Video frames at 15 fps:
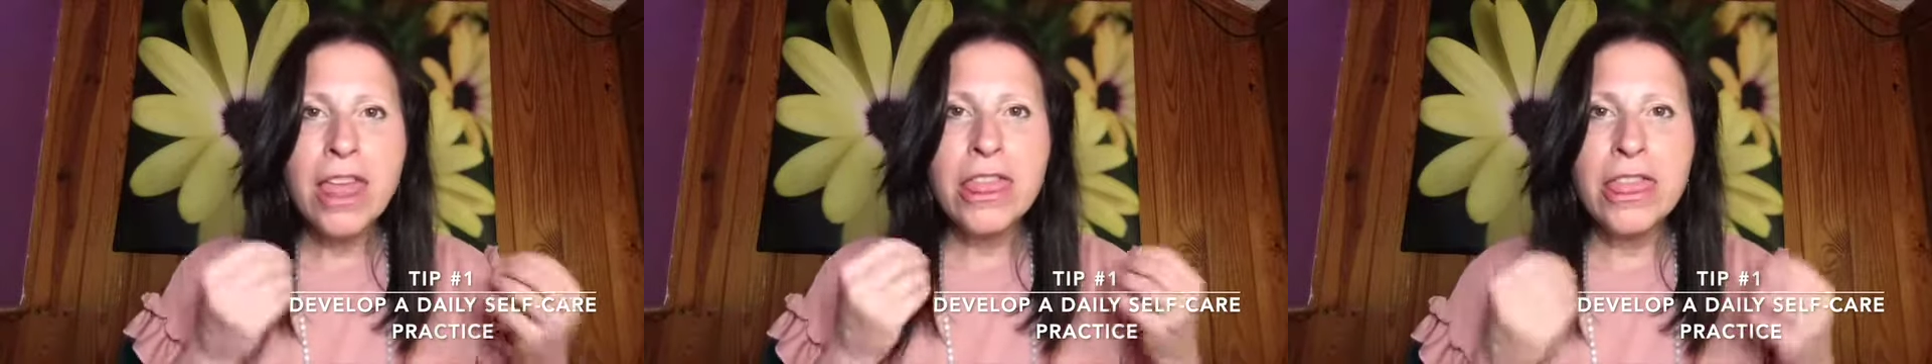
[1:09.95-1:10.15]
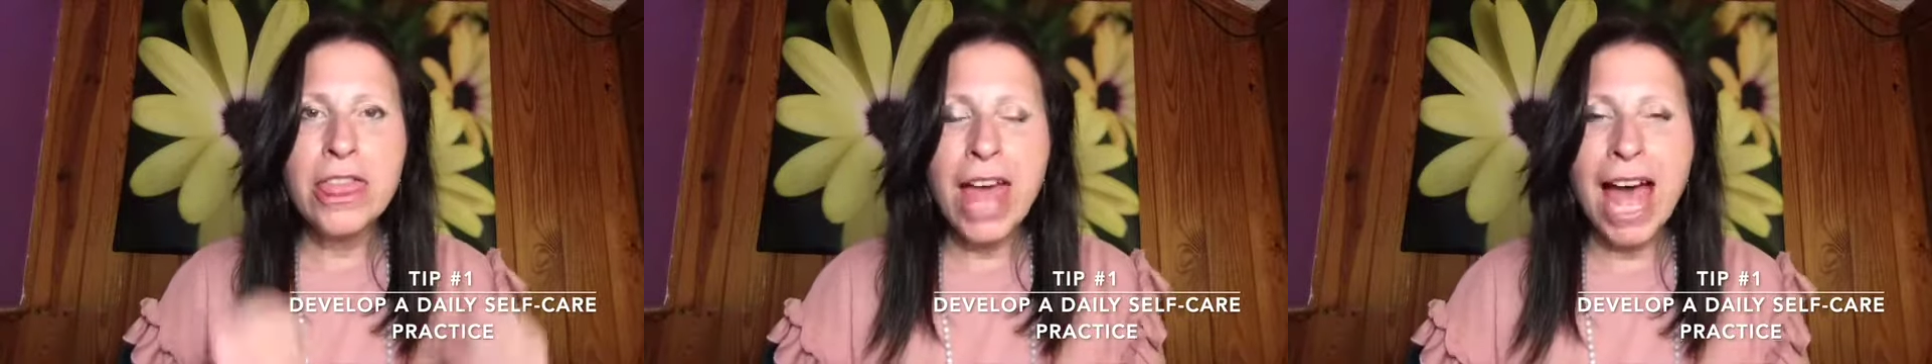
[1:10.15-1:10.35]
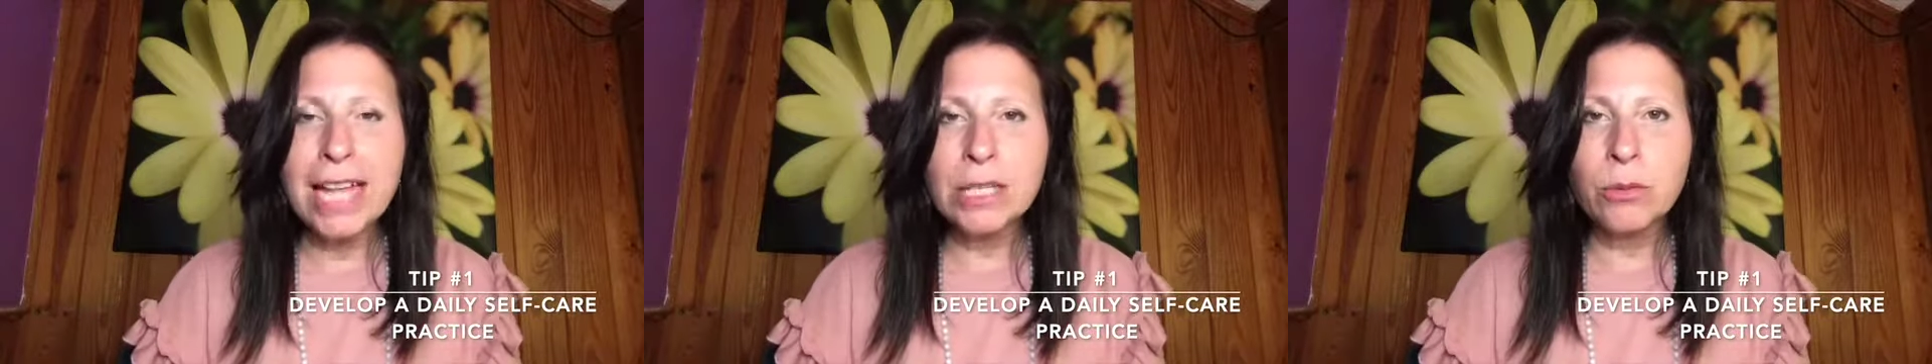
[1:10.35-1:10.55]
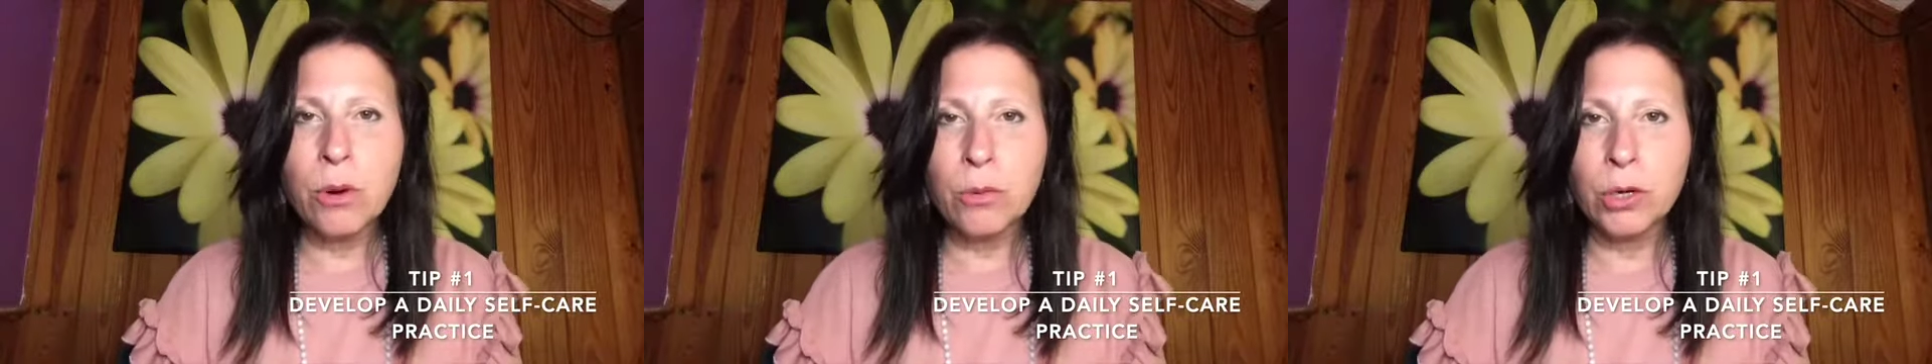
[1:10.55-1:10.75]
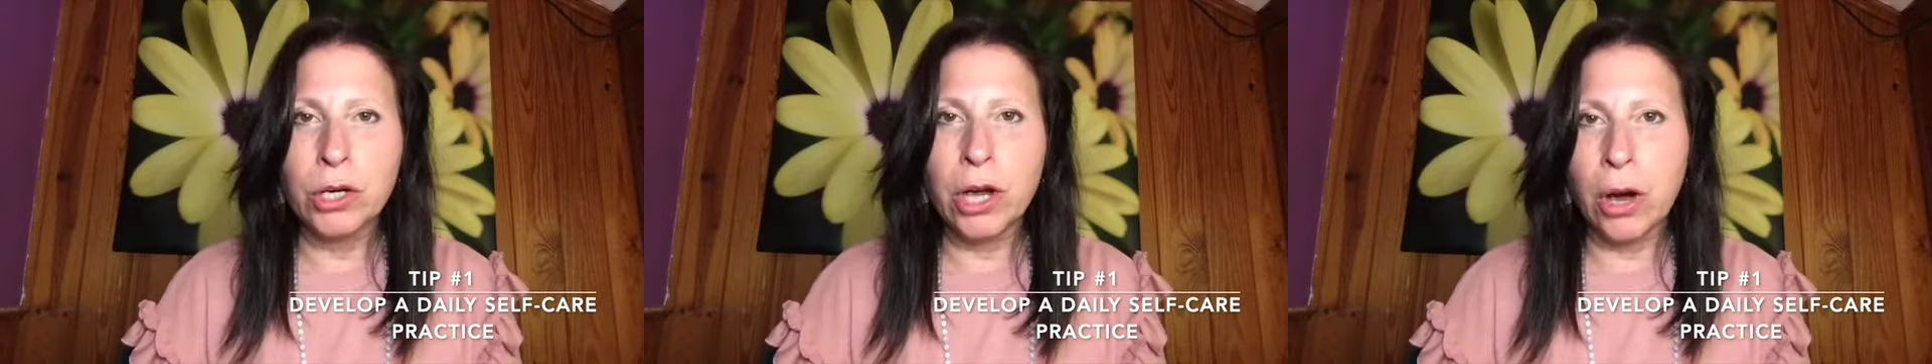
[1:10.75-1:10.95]
That's
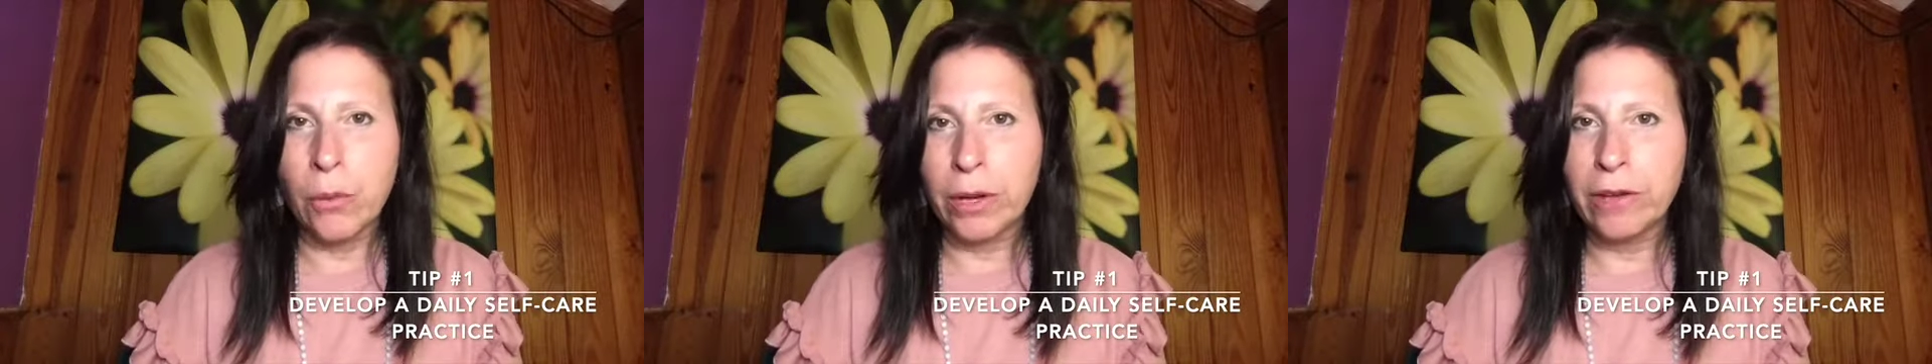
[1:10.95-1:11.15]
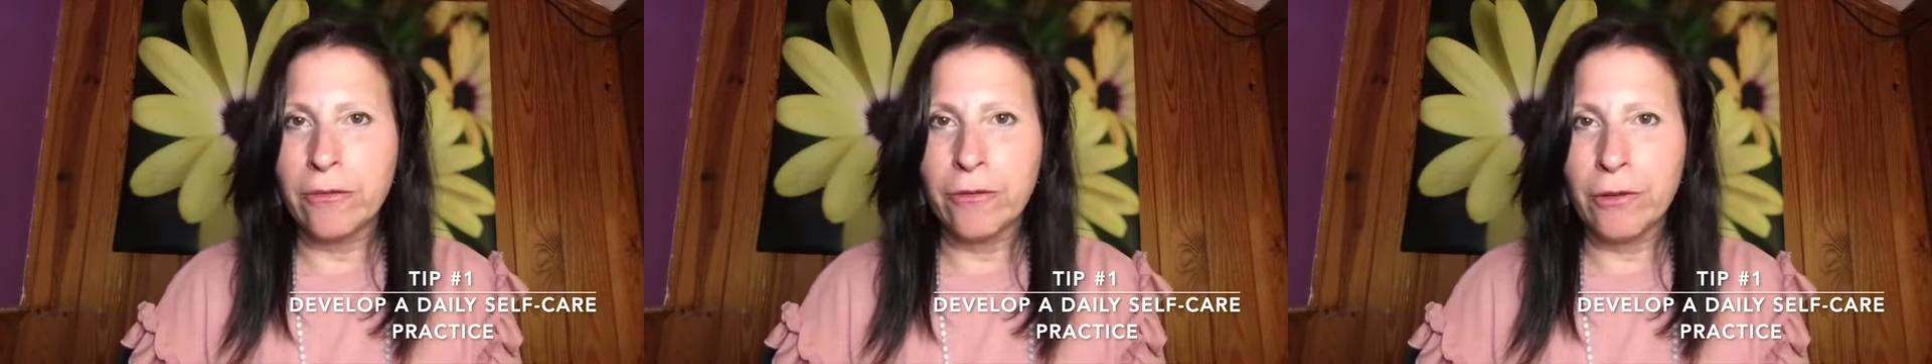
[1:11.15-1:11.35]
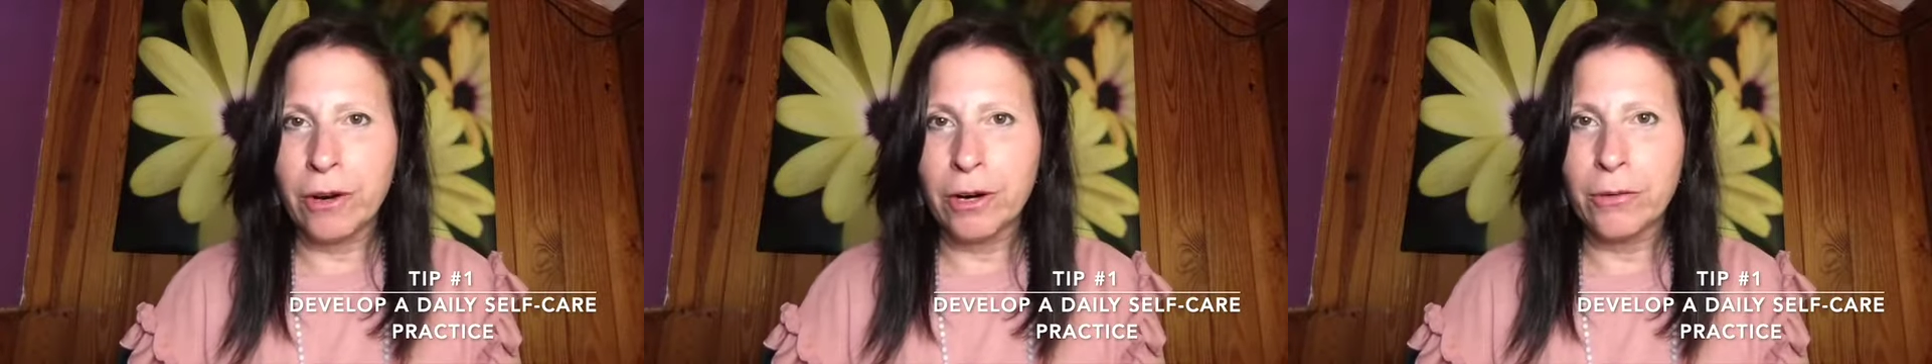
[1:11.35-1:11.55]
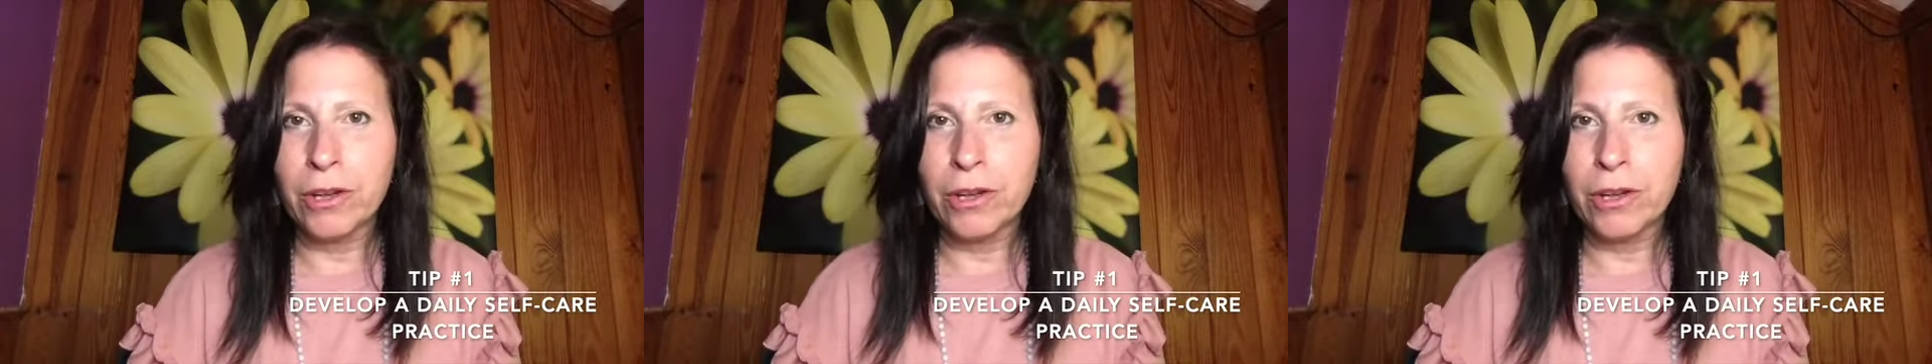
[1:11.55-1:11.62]
what we're going for